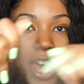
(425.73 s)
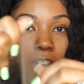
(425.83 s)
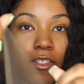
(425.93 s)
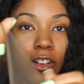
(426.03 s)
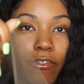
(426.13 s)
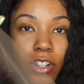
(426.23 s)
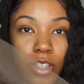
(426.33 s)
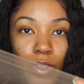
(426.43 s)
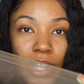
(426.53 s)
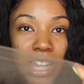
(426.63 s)
If your
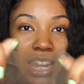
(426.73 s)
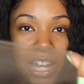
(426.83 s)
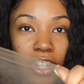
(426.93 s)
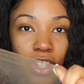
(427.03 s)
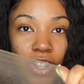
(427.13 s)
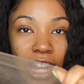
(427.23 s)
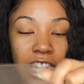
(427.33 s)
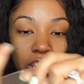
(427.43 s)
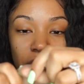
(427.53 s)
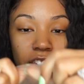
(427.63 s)
frontal cannot
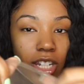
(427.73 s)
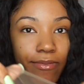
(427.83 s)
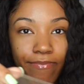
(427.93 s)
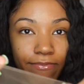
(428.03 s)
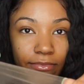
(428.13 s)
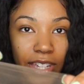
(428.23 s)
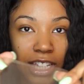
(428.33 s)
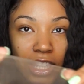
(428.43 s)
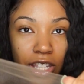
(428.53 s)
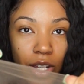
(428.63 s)
stretch,
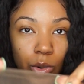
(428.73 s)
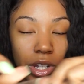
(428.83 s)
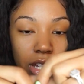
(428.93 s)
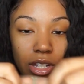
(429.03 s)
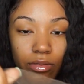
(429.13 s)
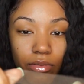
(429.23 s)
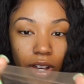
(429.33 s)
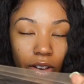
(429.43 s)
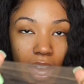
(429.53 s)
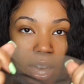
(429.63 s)
it's no good,
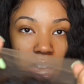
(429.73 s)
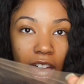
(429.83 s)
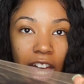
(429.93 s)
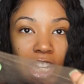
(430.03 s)
okay?